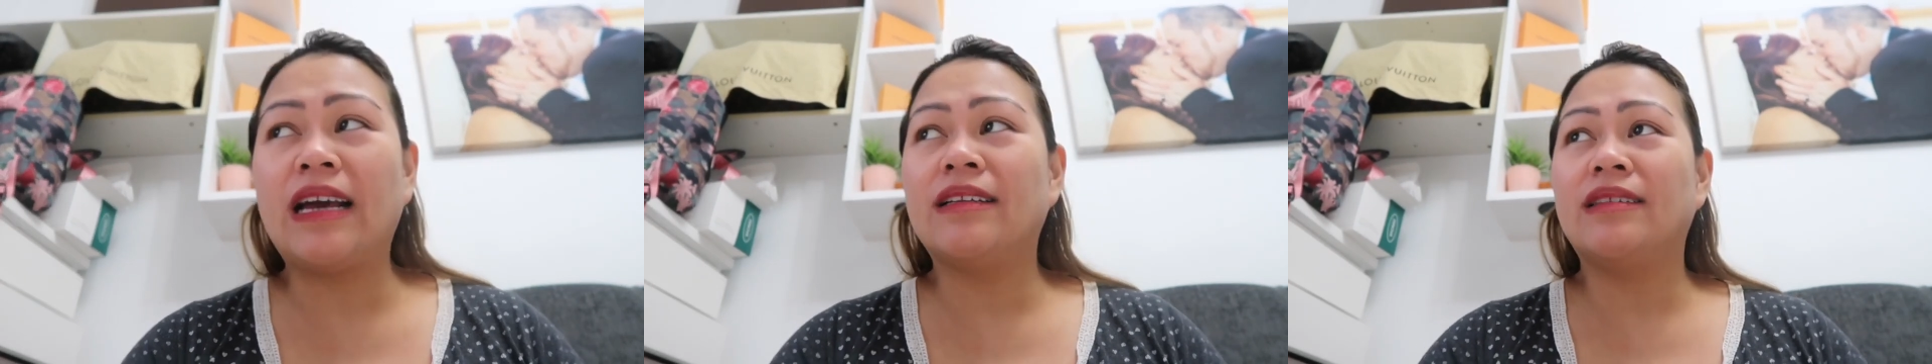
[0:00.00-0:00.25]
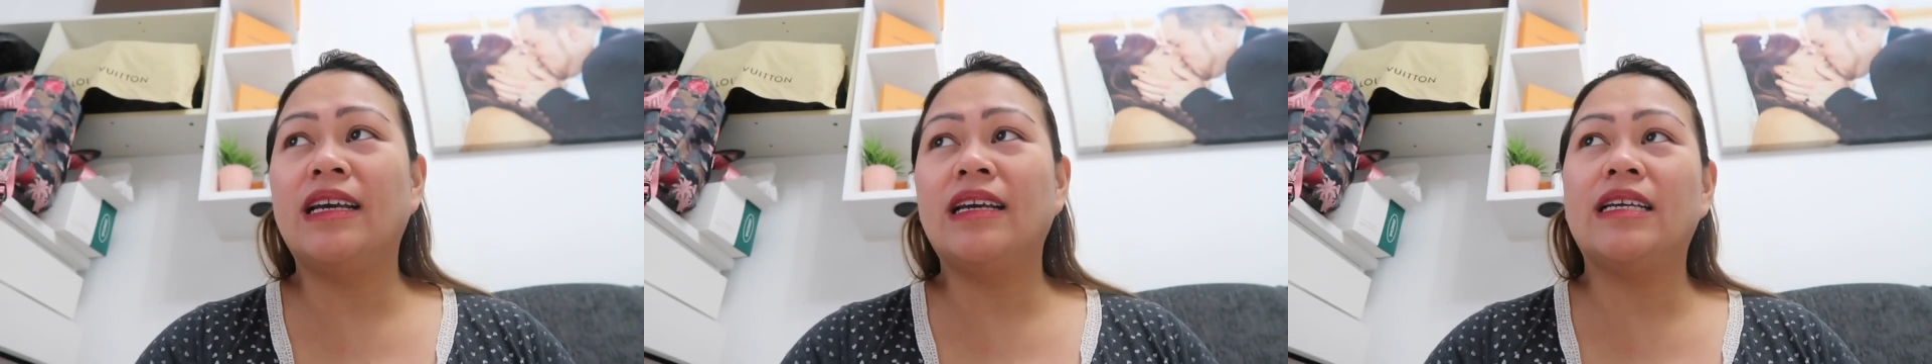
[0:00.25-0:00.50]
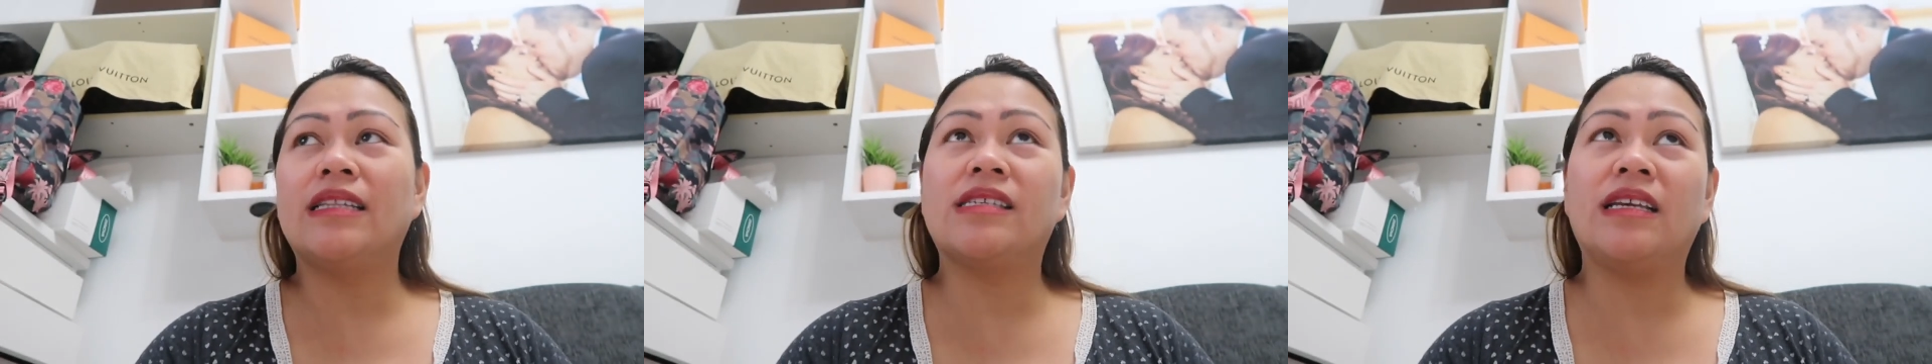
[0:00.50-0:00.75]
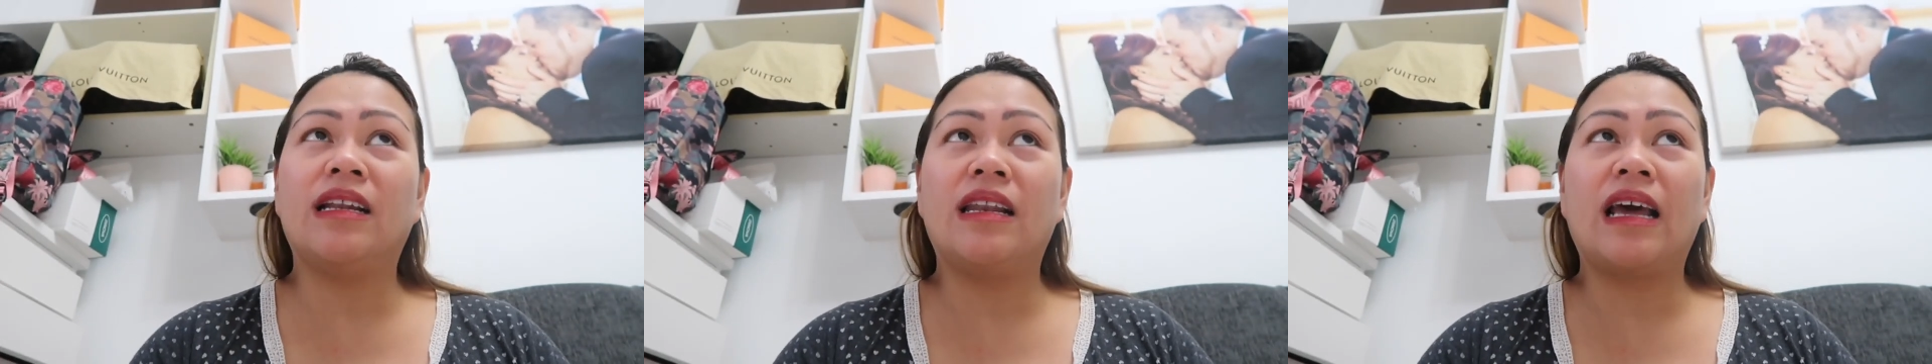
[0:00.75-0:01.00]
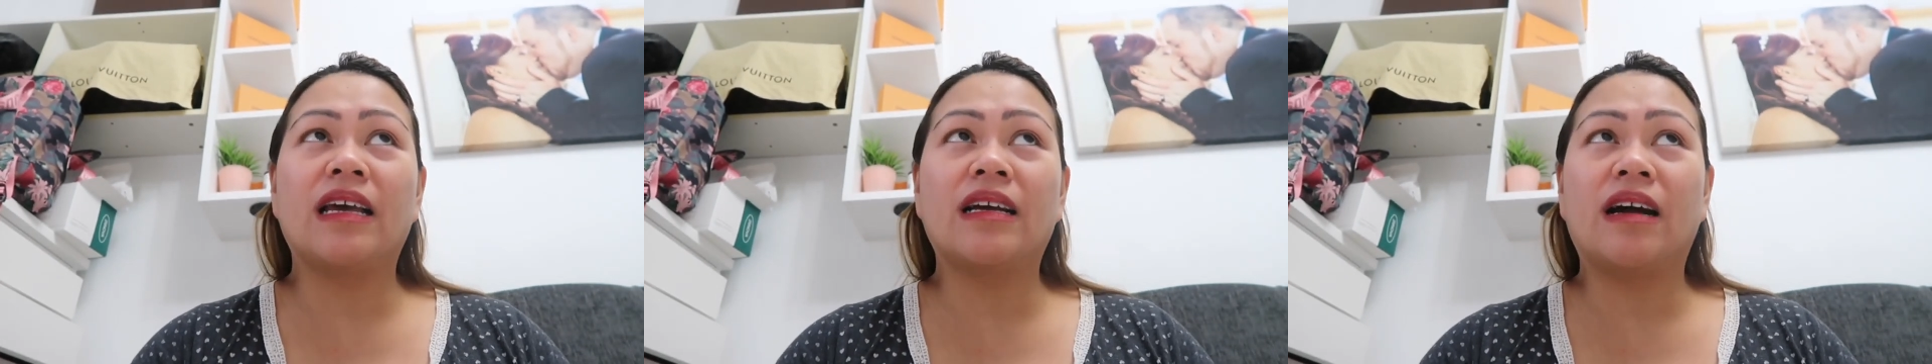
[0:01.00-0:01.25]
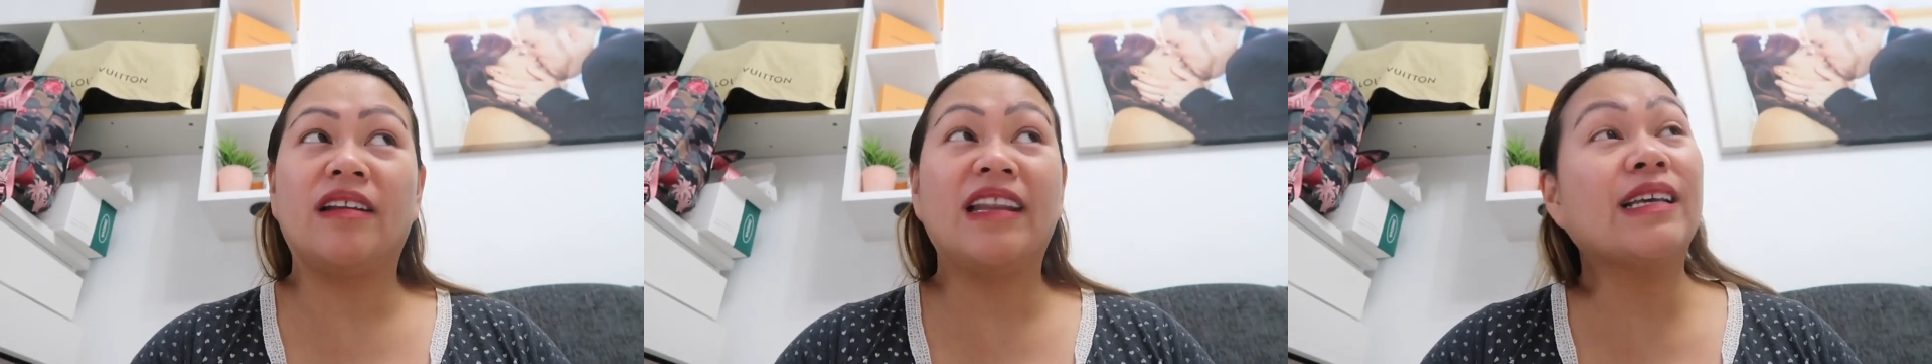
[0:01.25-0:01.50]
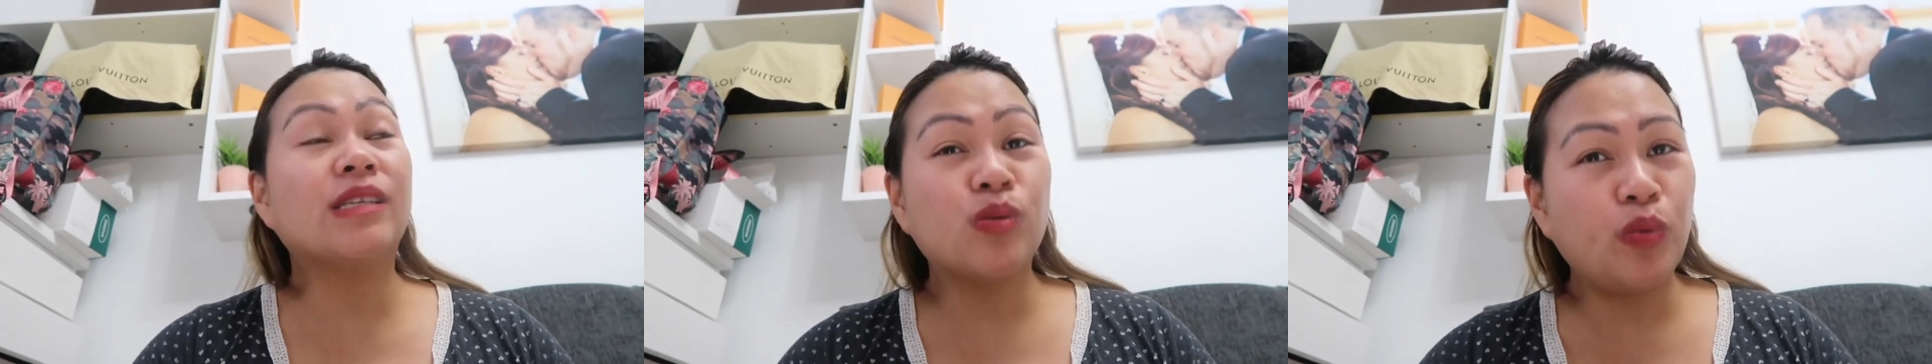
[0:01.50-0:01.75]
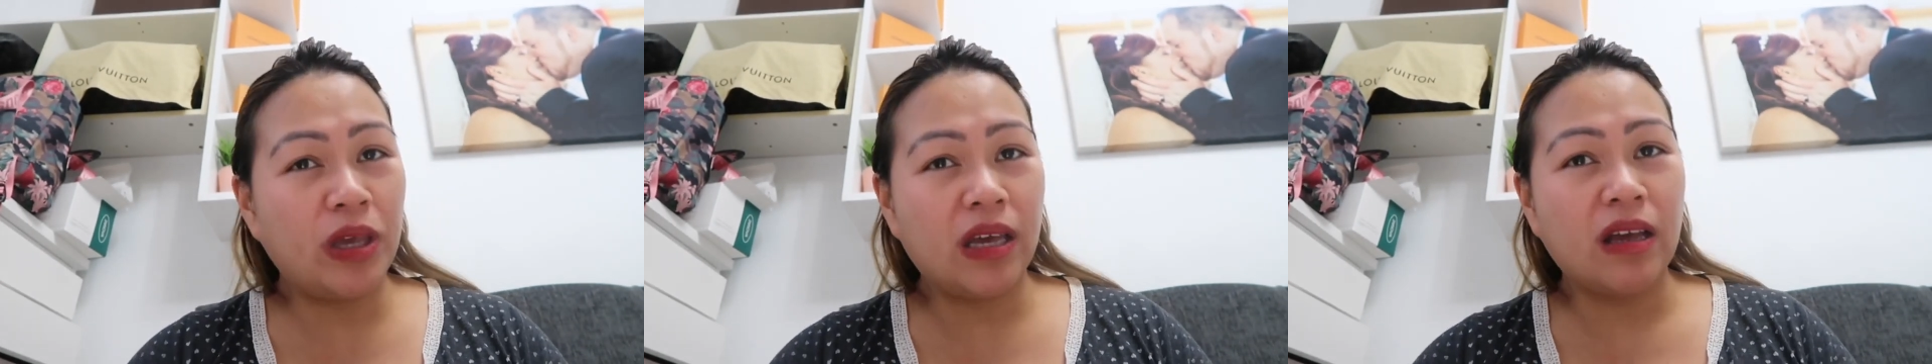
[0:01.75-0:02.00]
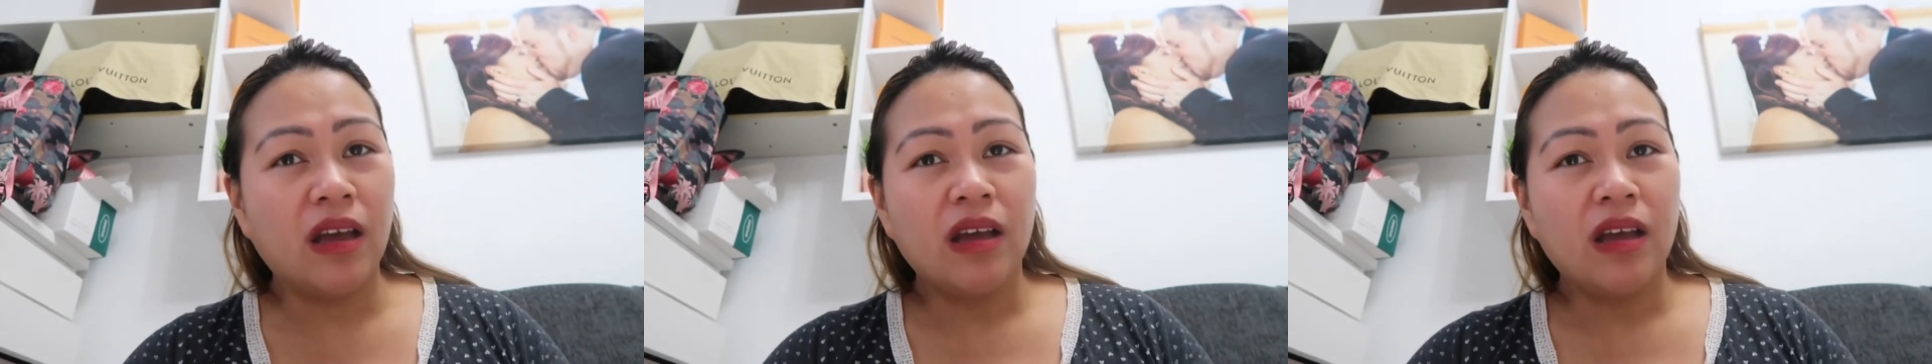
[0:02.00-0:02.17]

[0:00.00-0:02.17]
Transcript: I think it's in like uh, next week.